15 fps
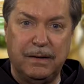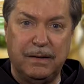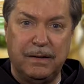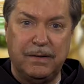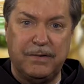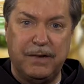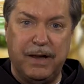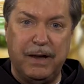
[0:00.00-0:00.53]

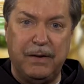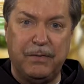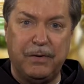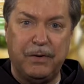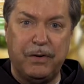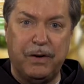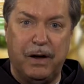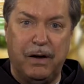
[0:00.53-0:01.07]
the
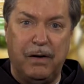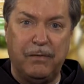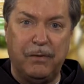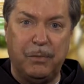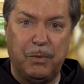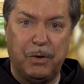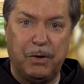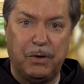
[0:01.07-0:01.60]
Savior of
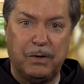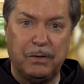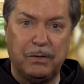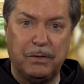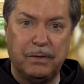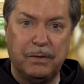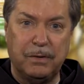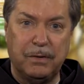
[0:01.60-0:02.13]
the world,
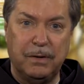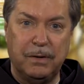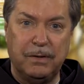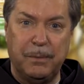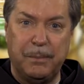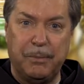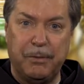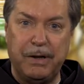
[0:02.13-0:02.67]

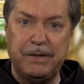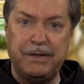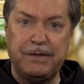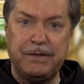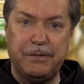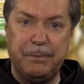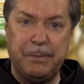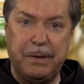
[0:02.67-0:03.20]
the
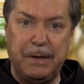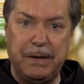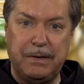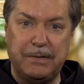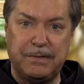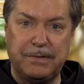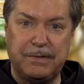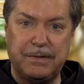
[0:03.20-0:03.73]
Prince of
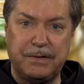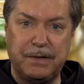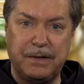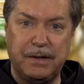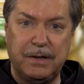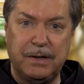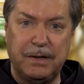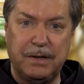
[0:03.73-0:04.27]
Peace,
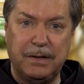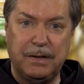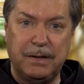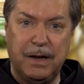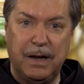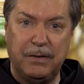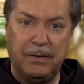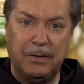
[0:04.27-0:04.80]

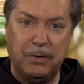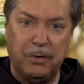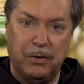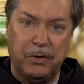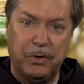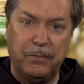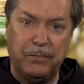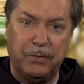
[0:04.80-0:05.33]
and the
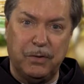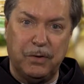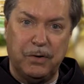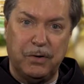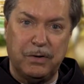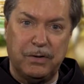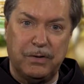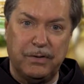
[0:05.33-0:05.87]
Lord of
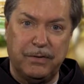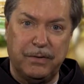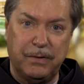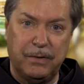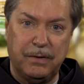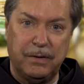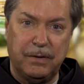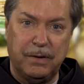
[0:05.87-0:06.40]
Lords.
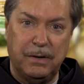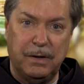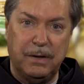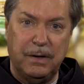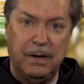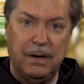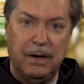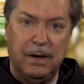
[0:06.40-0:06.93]

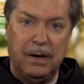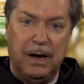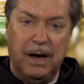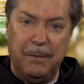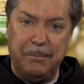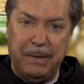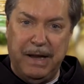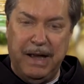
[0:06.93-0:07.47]

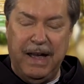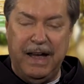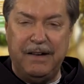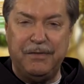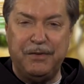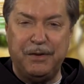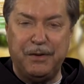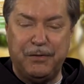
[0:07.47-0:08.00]
On
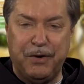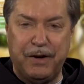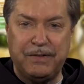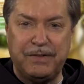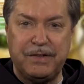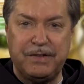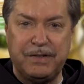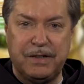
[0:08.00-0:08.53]
behalf of the
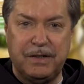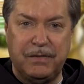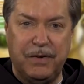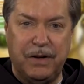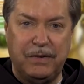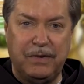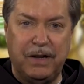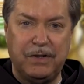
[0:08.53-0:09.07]
Franciscan
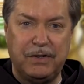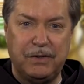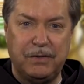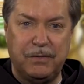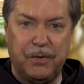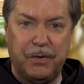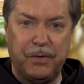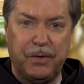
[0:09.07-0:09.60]

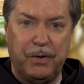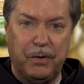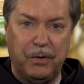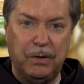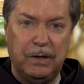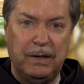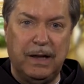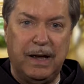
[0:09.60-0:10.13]
Foundation for the
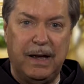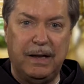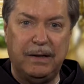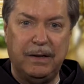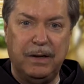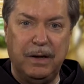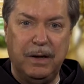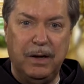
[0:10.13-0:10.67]
Holy Land,